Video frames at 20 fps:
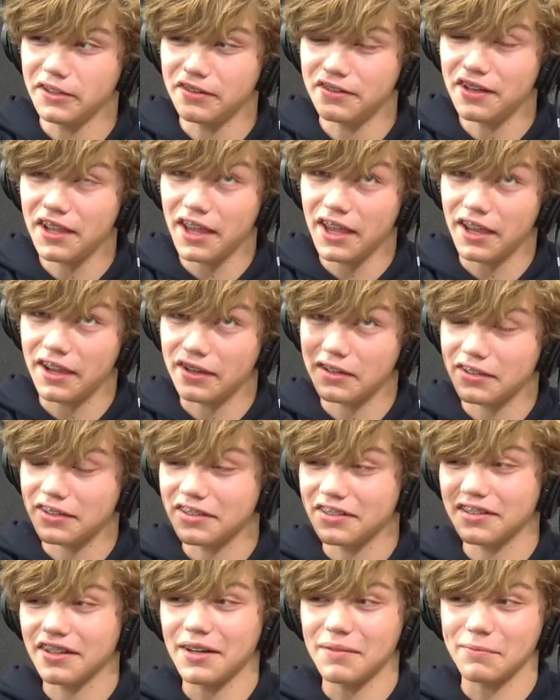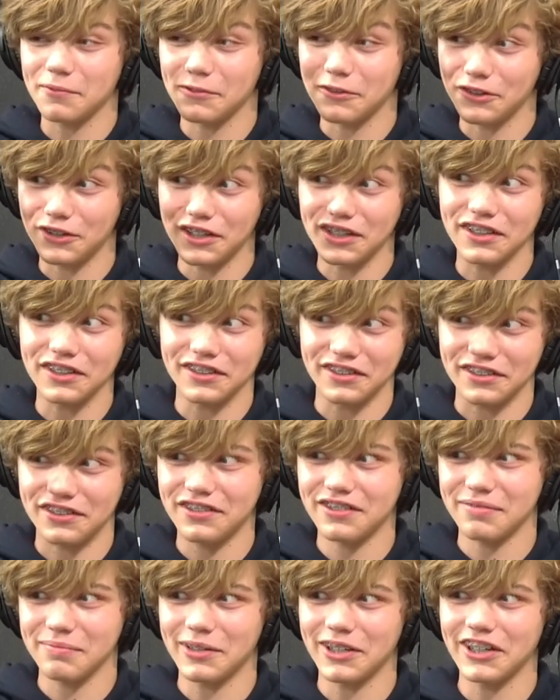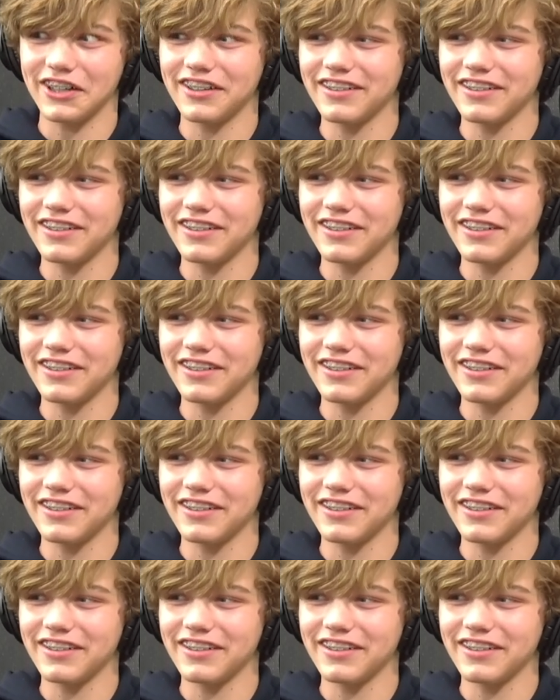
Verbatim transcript: day because I'm really smart.